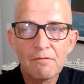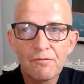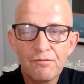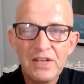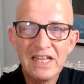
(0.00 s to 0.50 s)

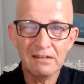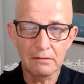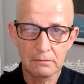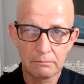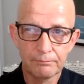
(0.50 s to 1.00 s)

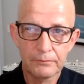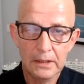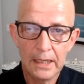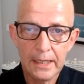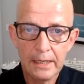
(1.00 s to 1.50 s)
feel,
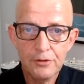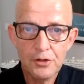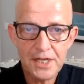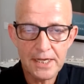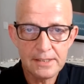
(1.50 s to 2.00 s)
and I have no
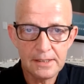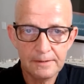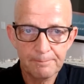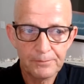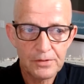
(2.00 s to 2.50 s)

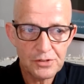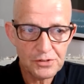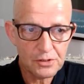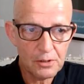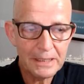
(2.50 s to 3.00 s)
data, so it's
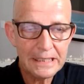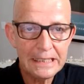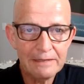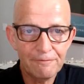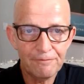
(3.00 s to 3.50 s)
completely
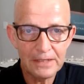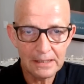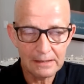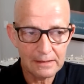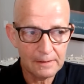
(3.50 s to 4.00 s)
a
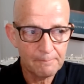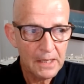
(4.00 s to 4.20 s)
feeling thing,